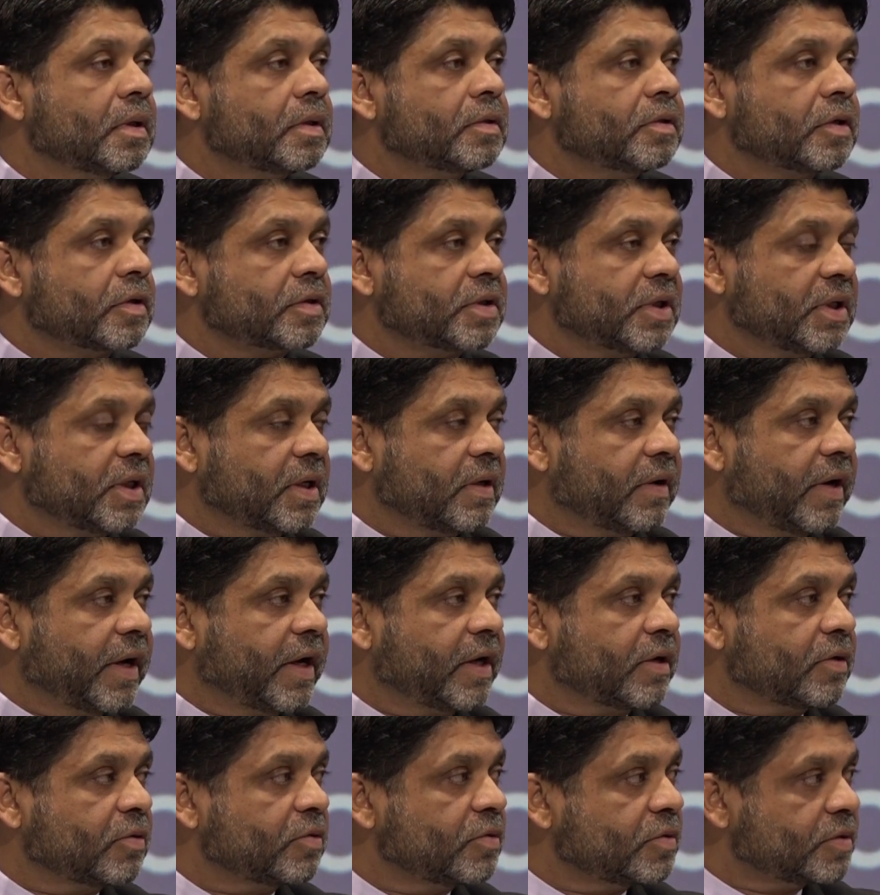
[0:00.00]
Dr.
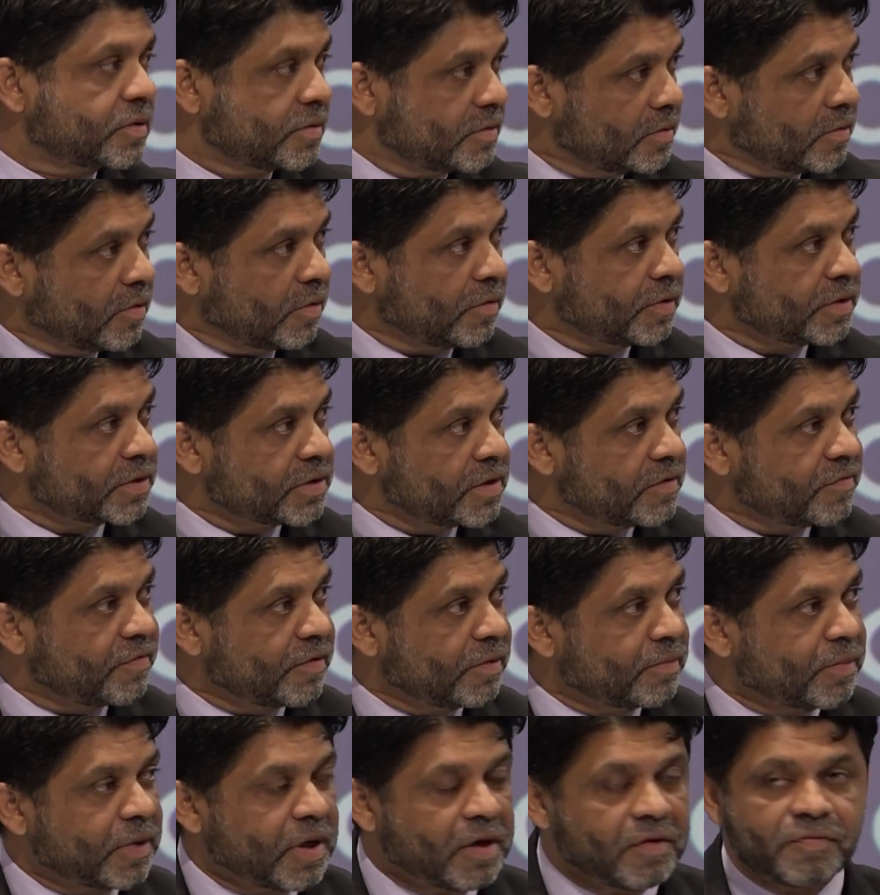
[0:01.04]
Narayan, who's originally
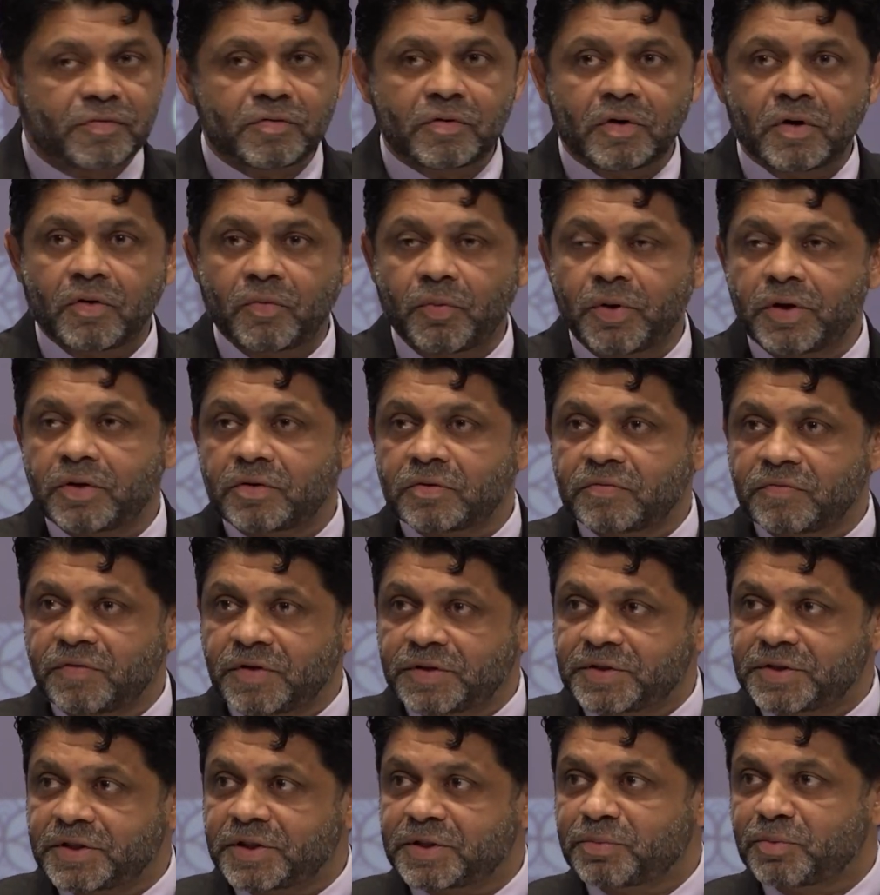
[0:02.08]
from Nauvoo, went to
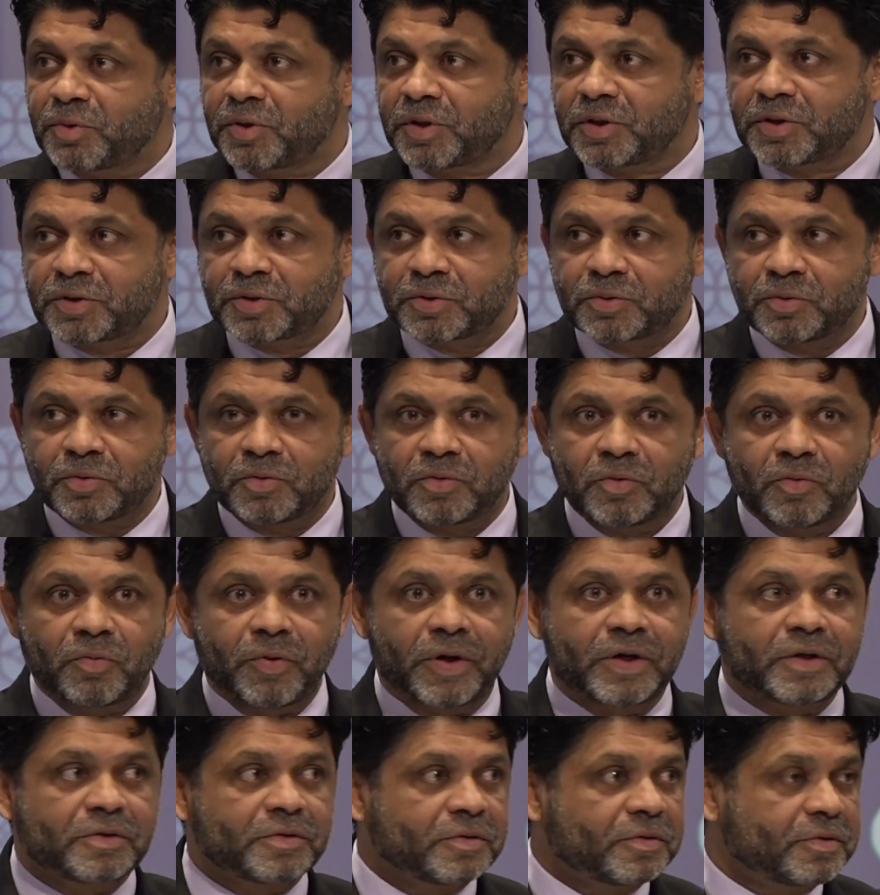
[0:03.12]
Vashish Muni School,
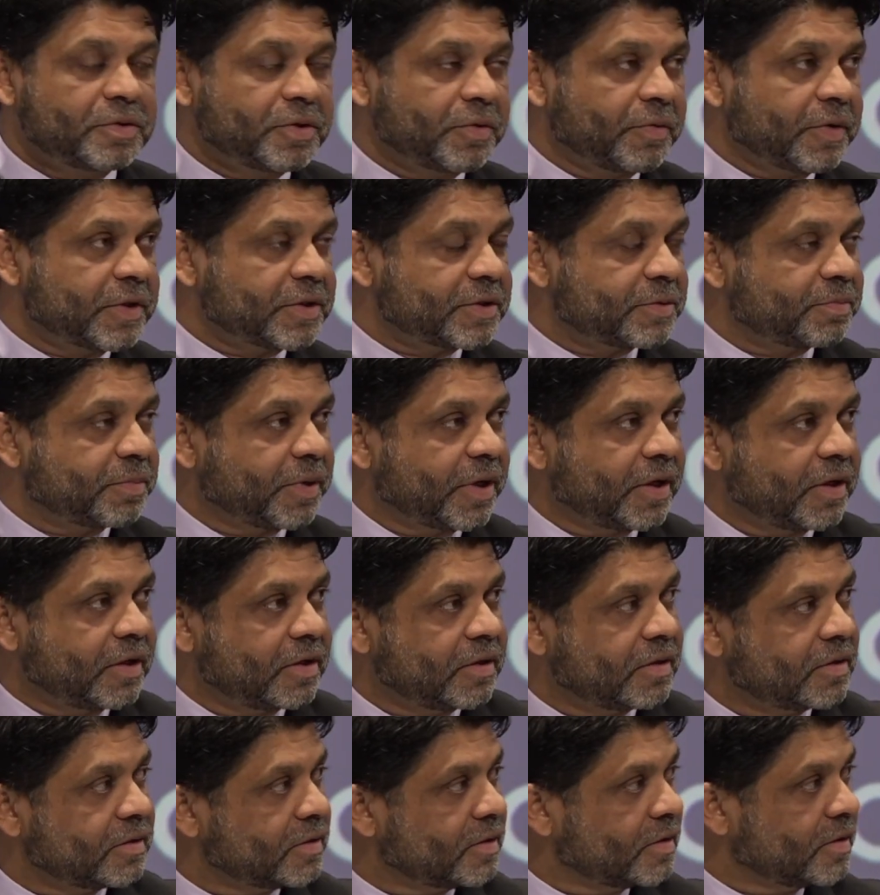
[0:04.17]
went to
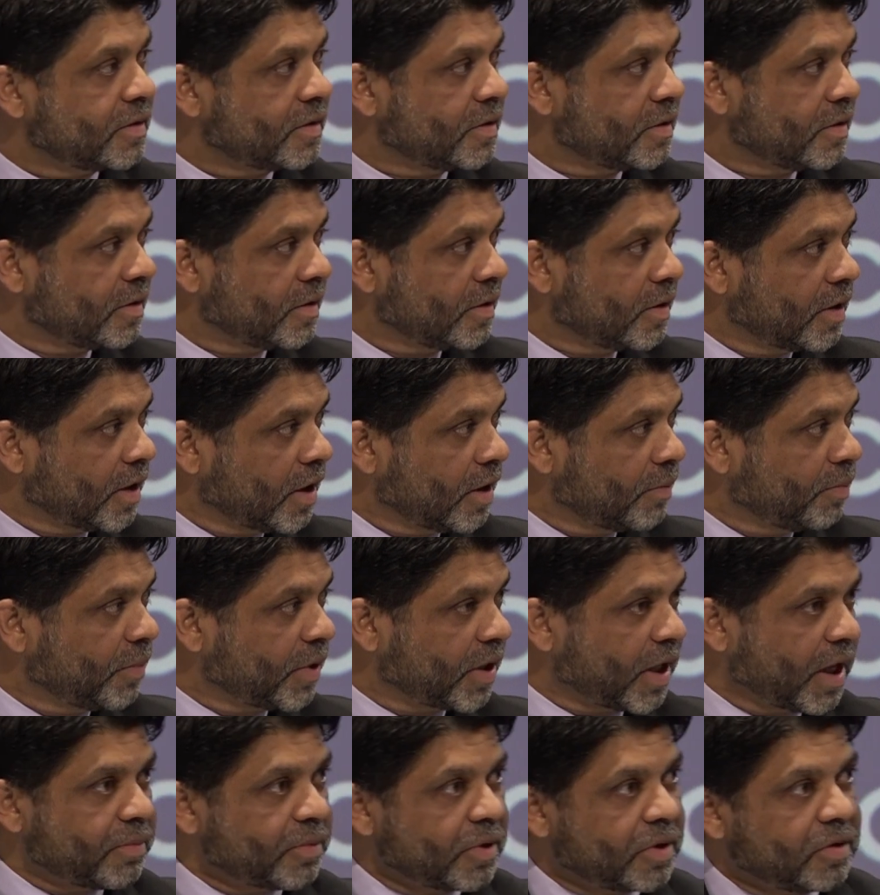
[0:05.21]
USP, and
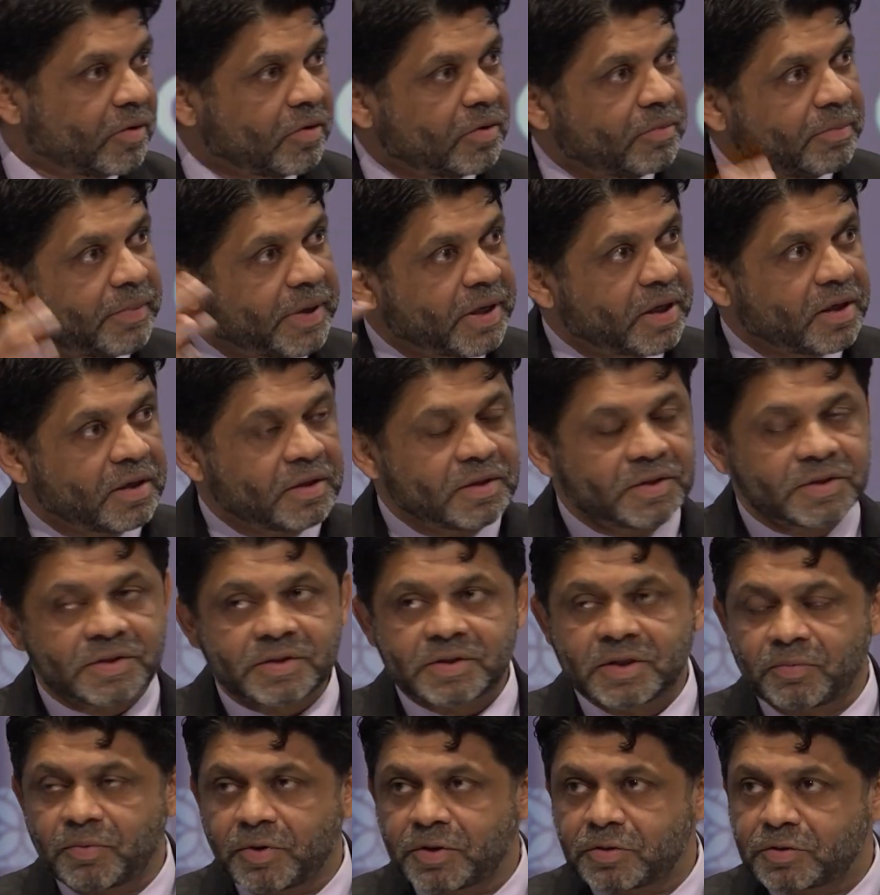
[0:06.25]
became a gold
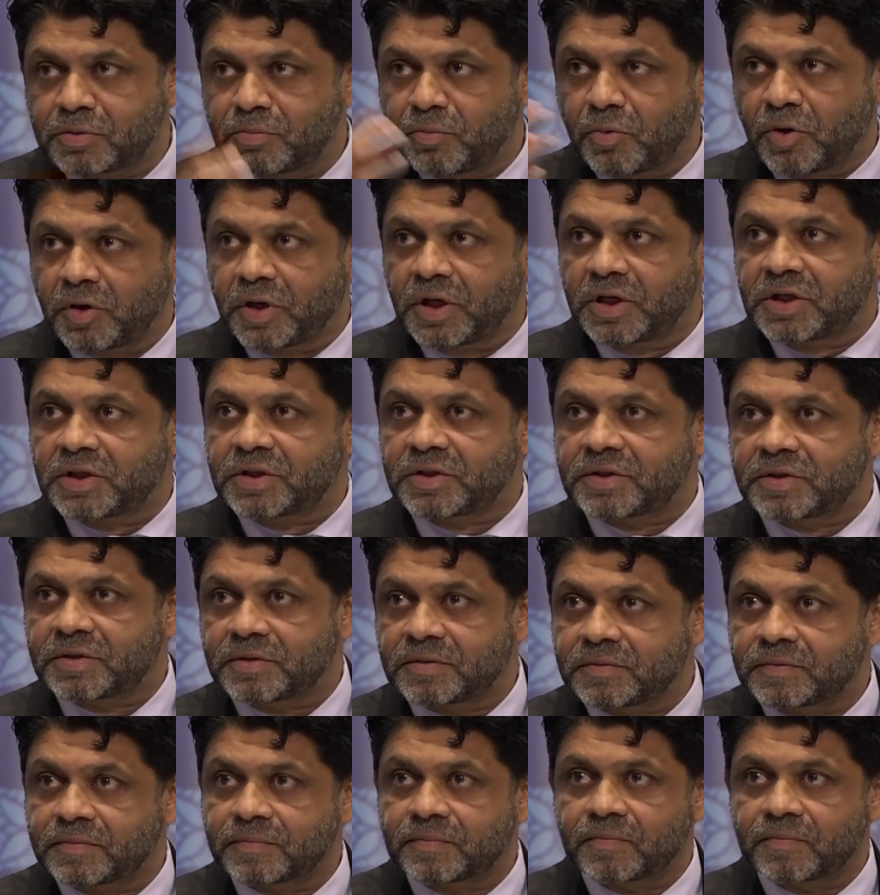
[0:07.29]
medalist, and went to Monash.